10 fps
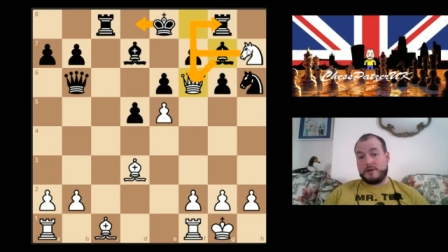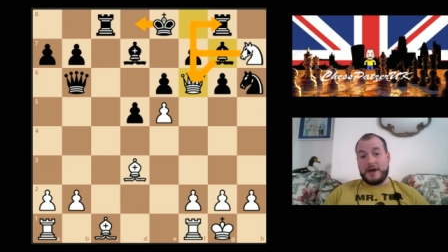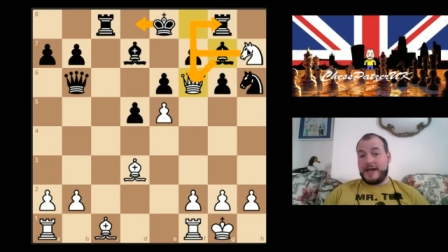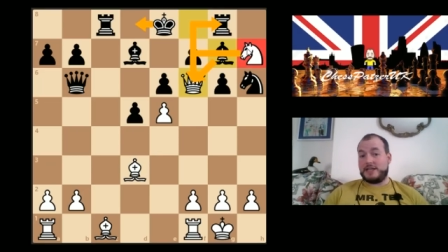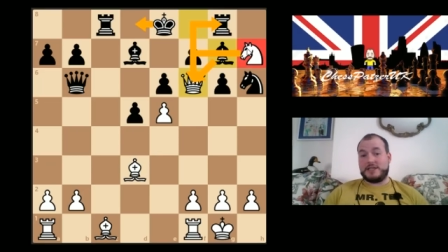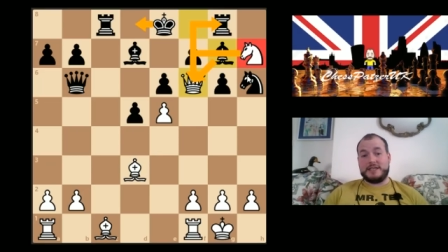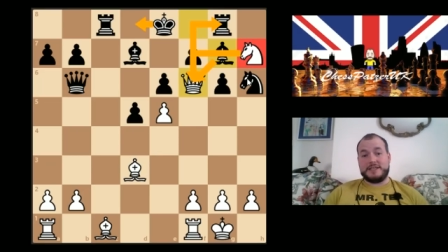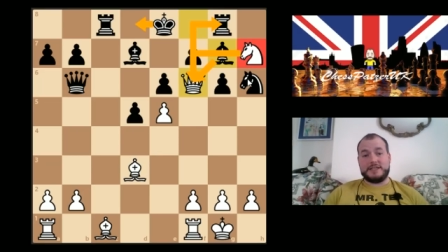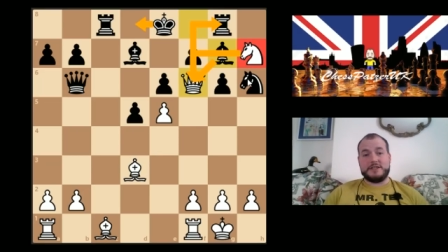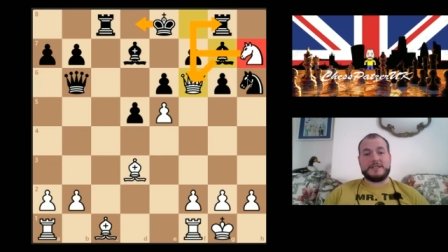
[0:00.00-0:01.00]
knight, actually, because
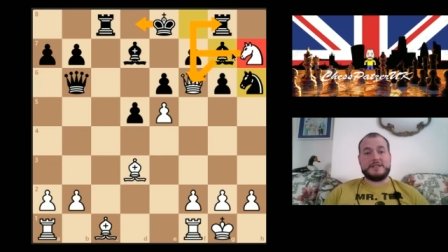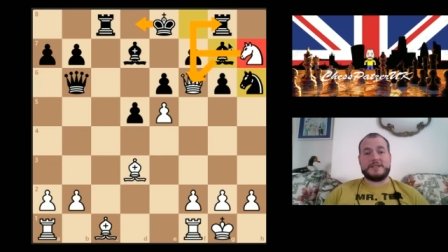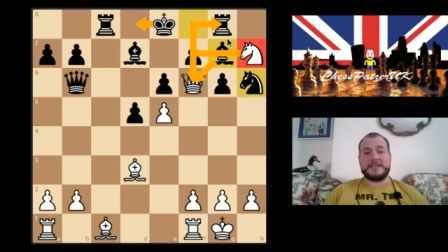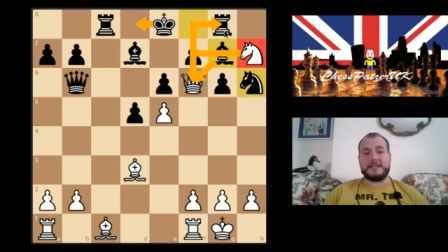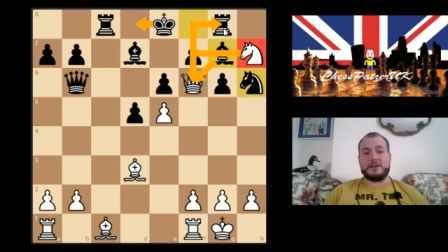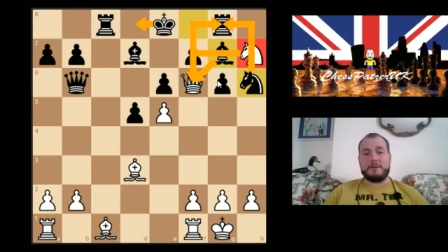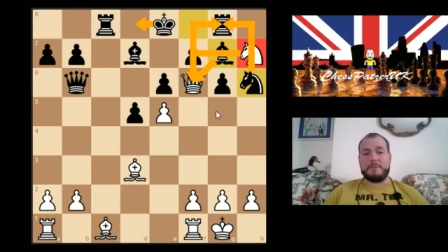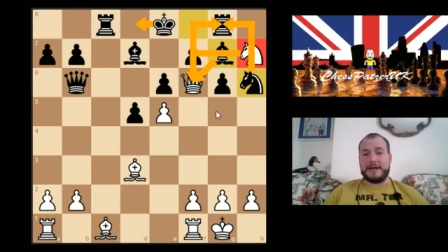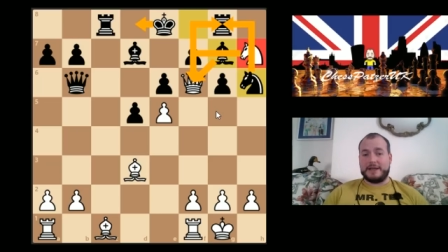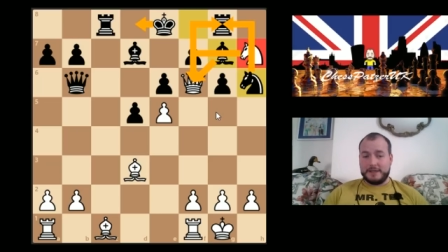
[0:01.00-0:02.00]
he can just take the knight
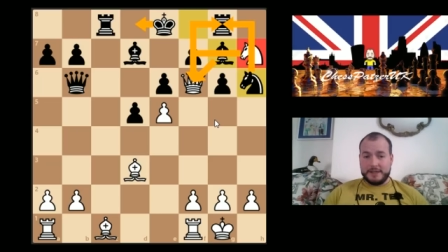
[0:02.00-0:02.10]
back.